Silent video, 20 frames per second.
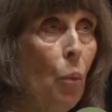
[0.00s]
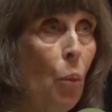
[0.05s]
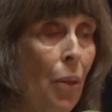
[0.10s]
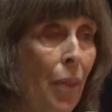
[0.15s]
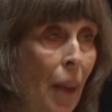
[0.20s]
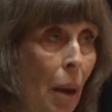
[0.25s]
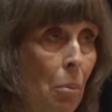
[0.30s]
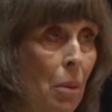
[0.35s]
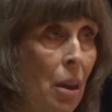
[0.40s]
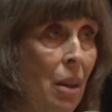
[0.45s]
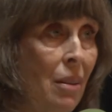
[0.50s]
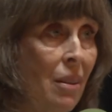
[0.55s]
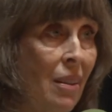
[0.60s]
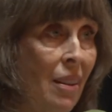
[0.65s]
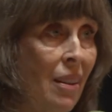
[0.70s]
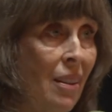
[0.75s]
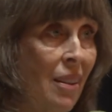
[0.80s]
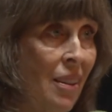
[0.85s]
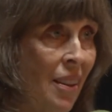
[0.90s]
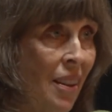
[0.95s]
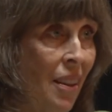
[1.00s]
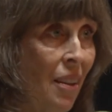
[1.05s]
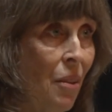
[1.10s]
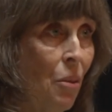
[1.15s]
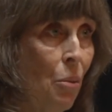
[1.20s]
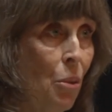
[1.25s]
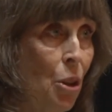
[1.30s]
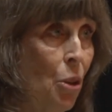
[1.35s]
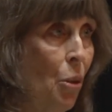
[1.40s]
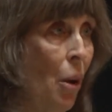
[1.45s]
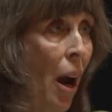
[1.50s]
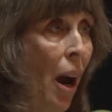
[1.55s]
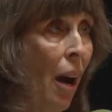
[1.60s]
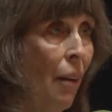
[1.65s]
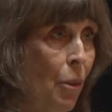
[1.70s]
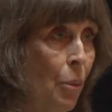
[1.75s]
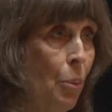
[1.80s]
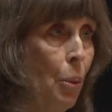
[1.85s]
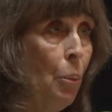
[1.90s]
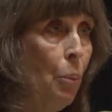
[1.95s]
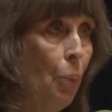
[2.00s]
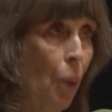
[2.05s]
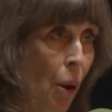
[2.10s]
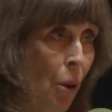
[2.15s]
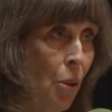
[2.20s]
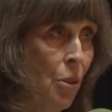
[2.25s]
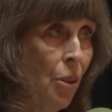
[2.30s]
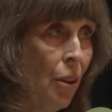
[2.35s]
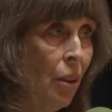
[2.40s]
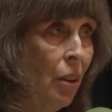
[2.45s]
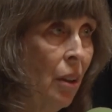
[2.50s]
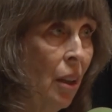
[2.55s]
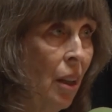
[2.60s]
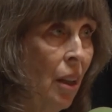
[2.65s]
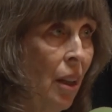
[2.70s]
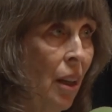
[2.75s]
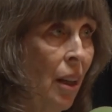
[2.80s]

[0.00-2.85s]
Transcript: What that means is when you have a proposal,